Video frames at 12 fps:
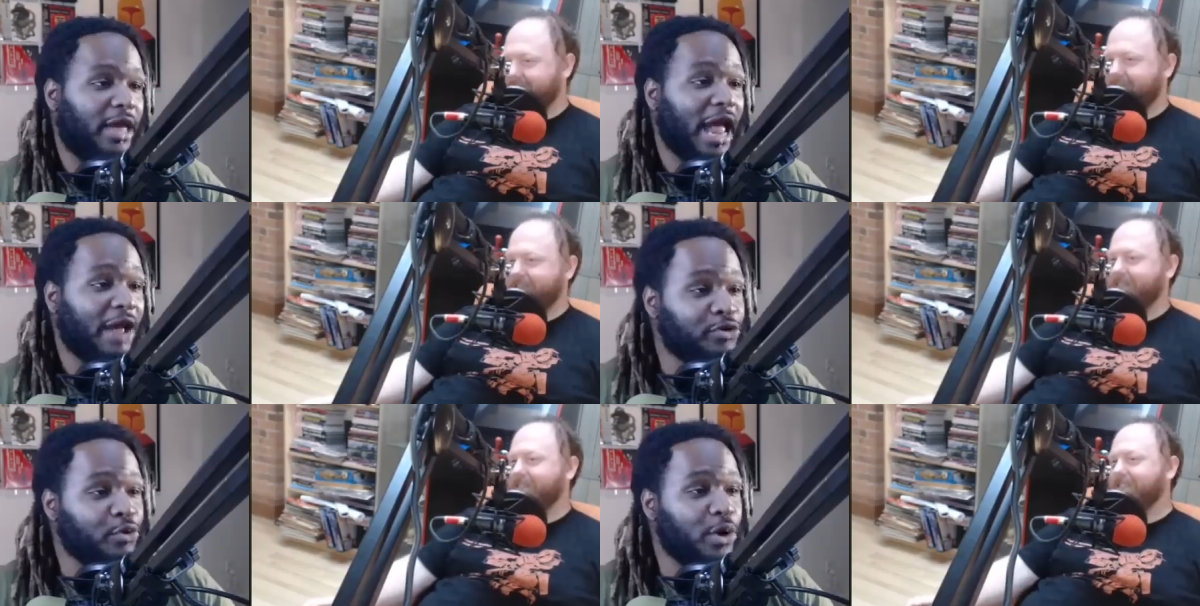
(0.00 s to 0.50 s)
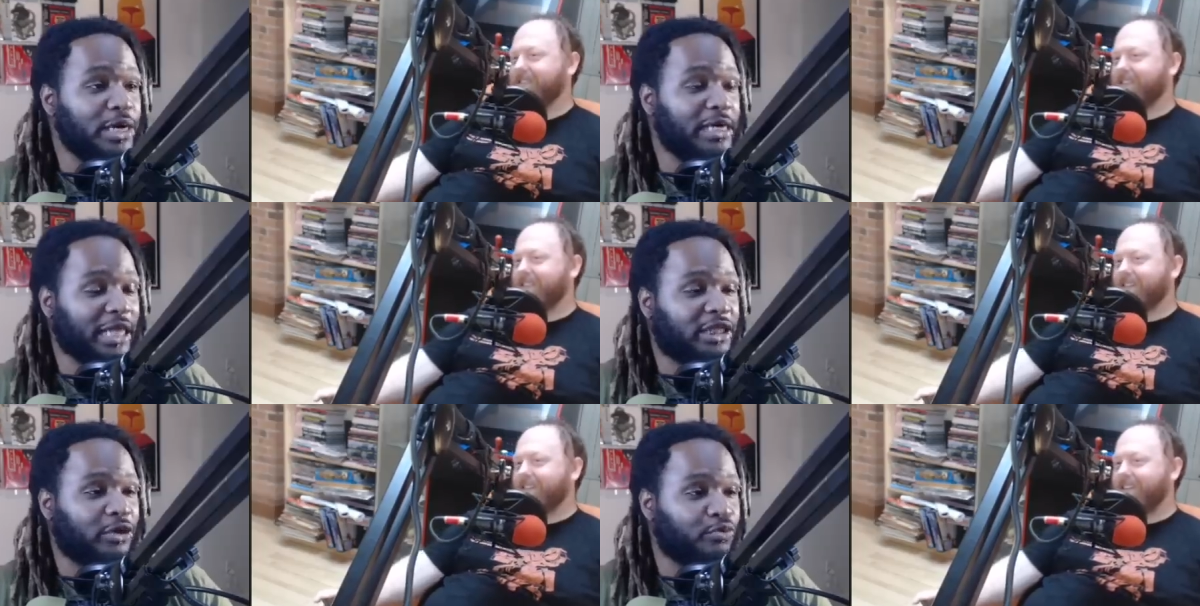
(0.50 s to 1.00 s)
Speaker 1: Everyone
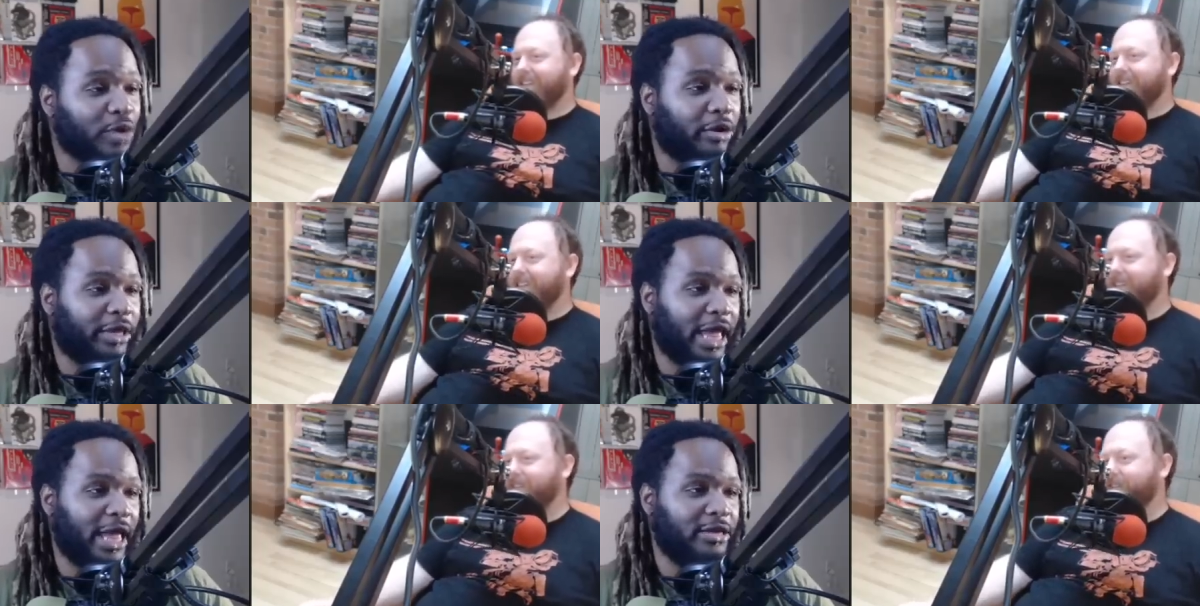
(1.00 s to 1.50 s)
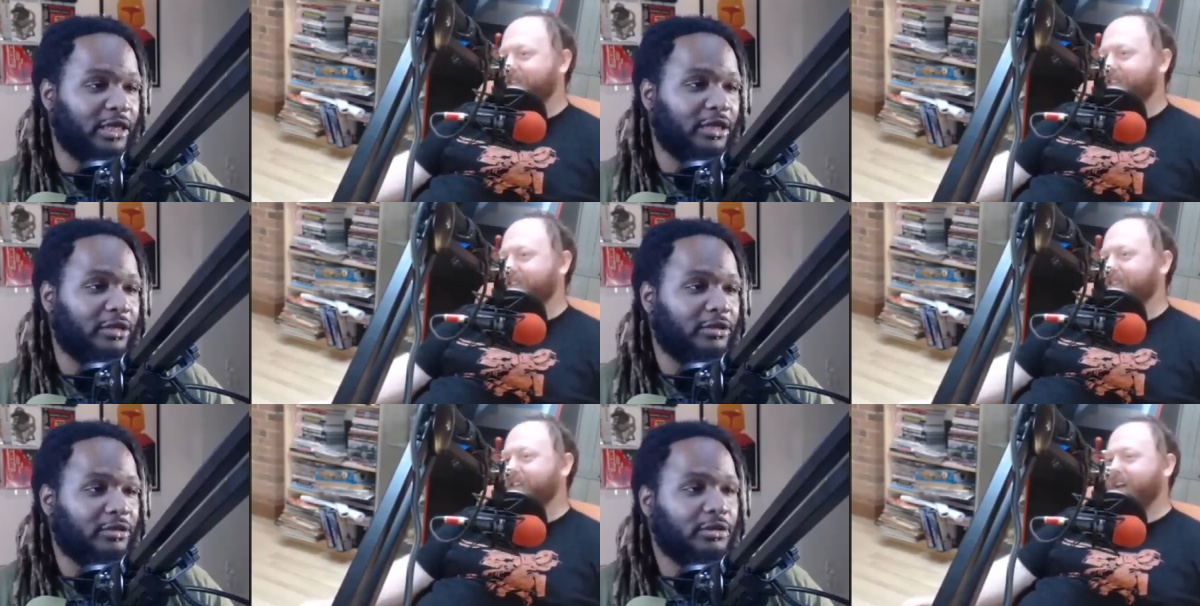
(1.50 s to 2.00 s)
gets a rare
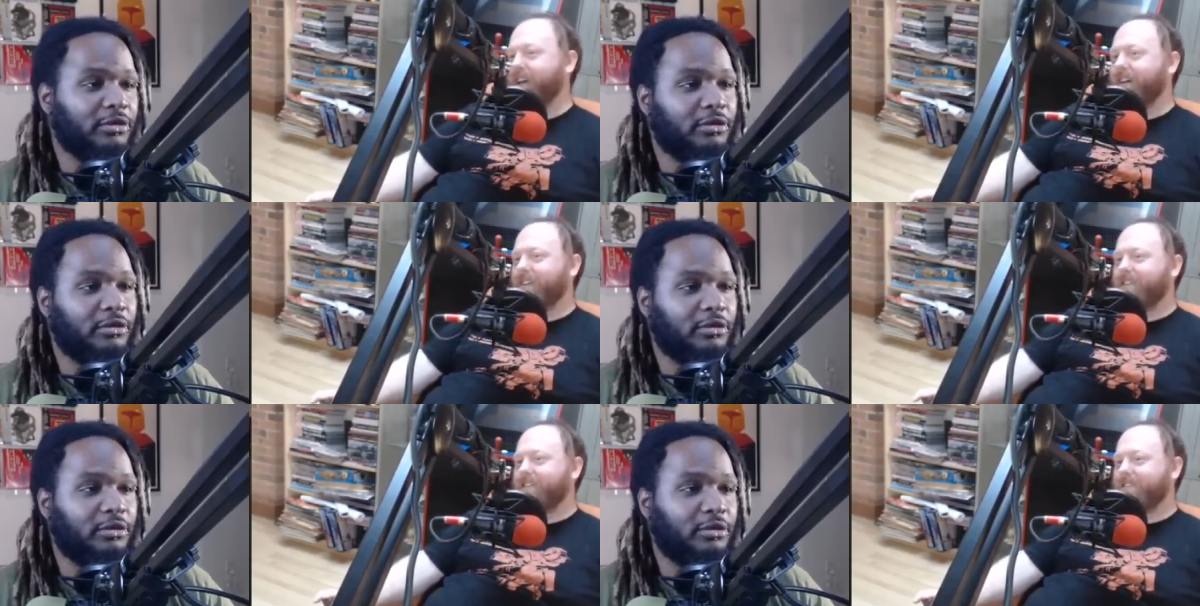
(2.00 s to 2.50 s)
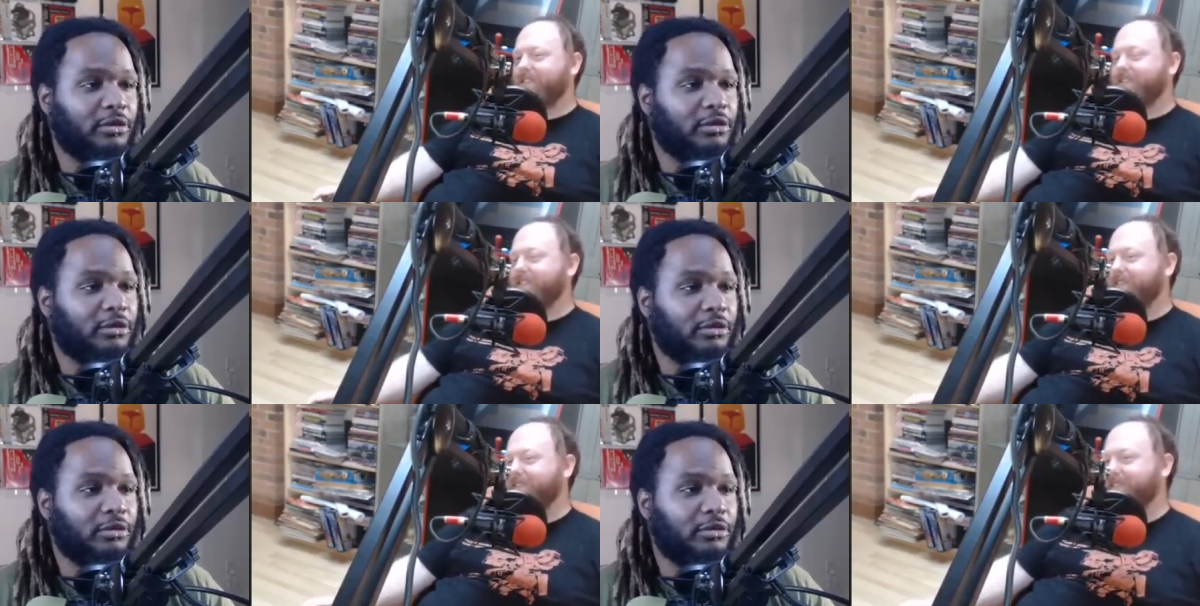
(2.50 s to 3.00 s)
candy. Yeah.
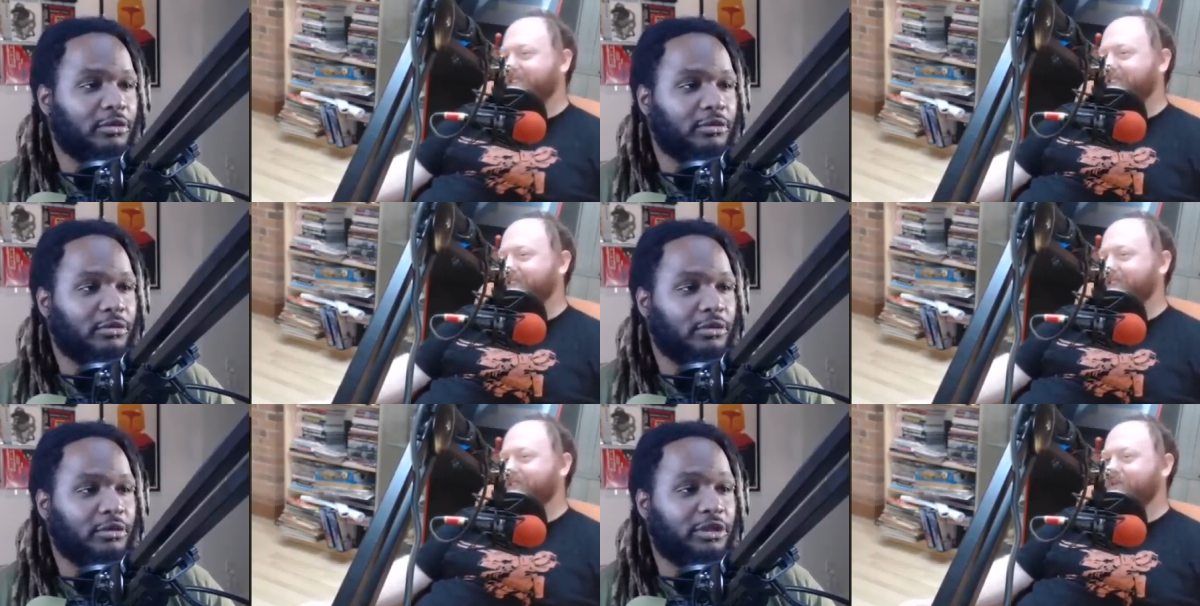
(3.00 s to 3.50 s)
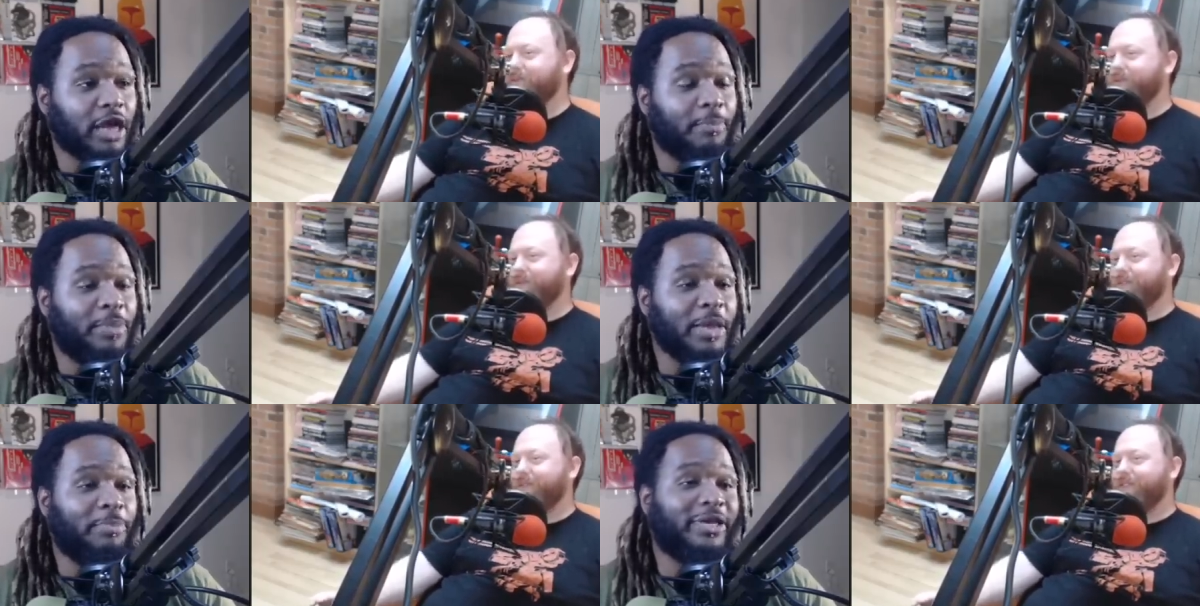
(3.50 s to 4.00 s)

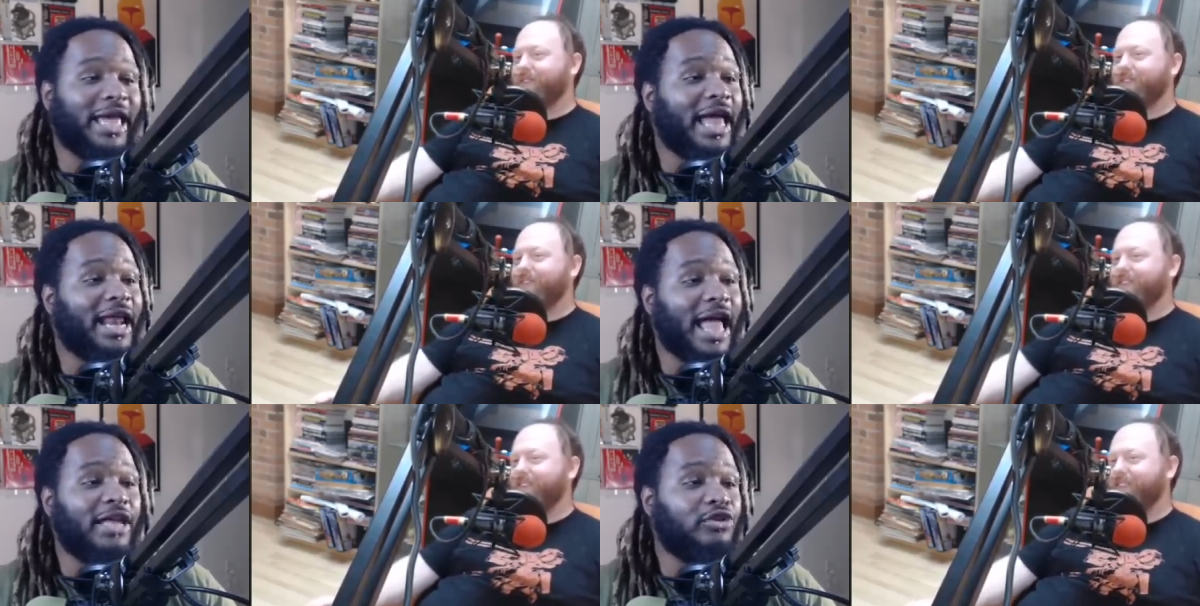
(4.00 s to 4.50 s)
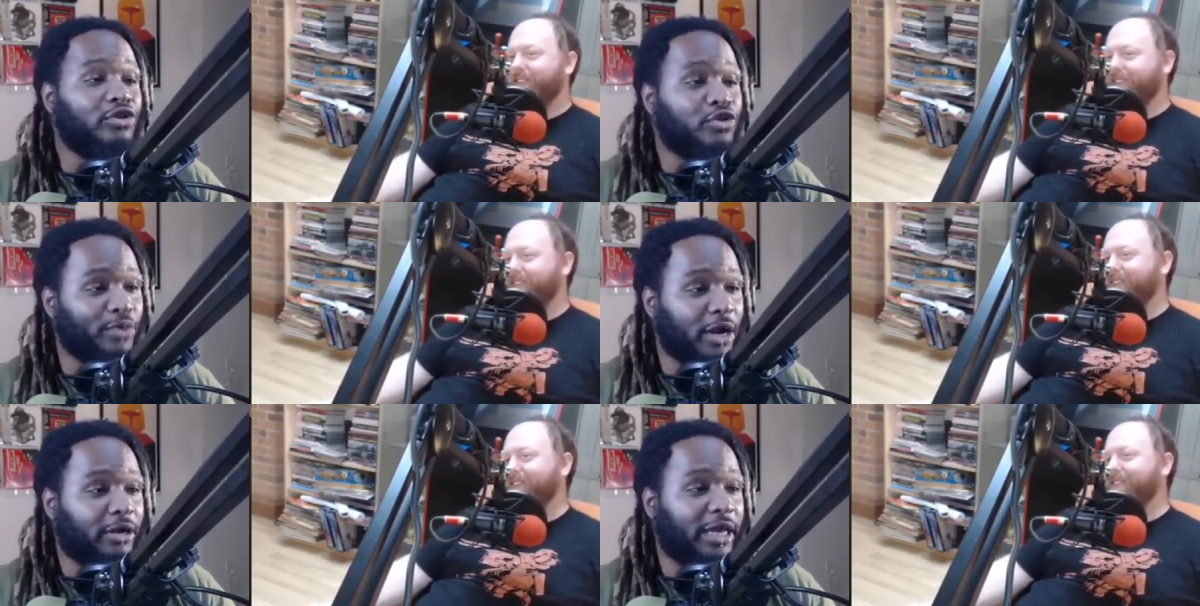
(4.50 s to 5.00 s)
Some people can't handle
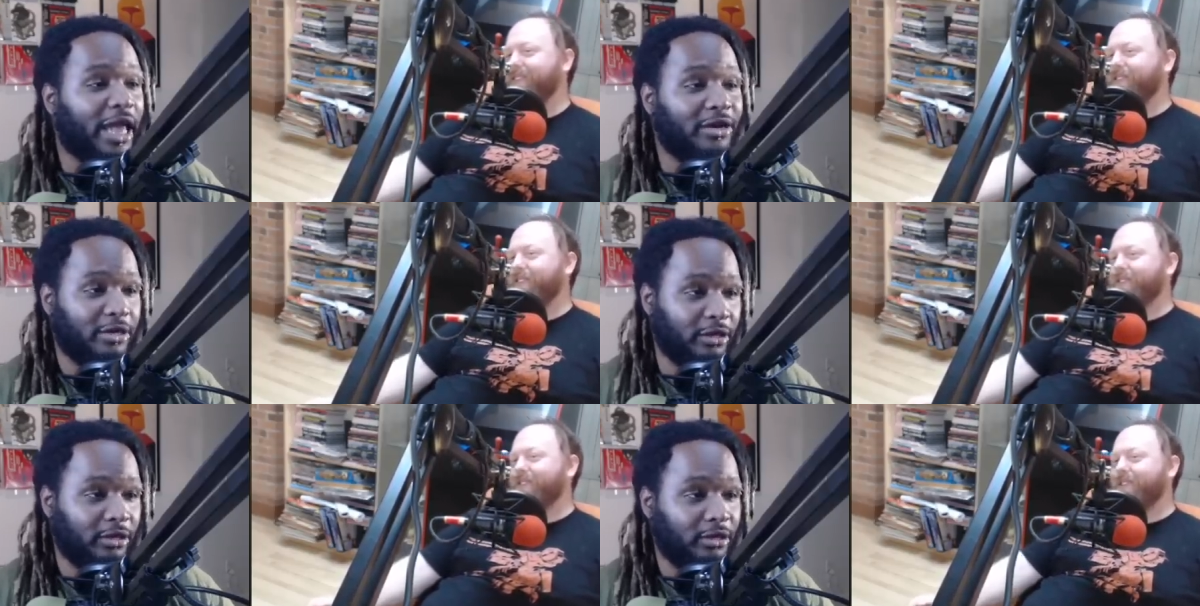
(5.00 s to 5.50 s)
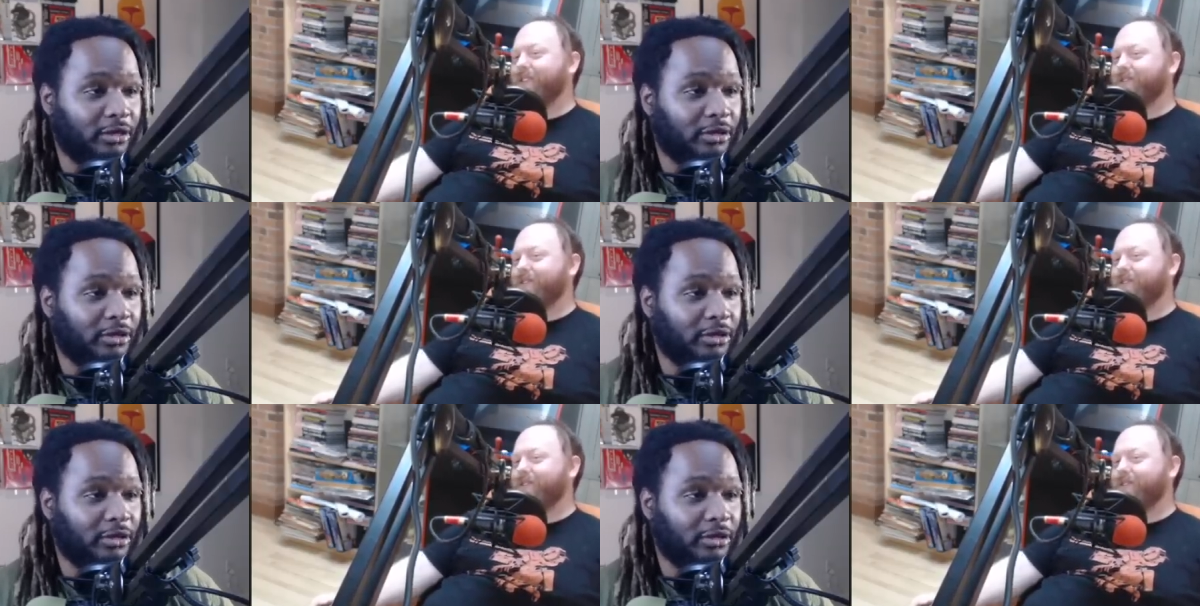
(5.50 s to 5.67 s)
the rare candy.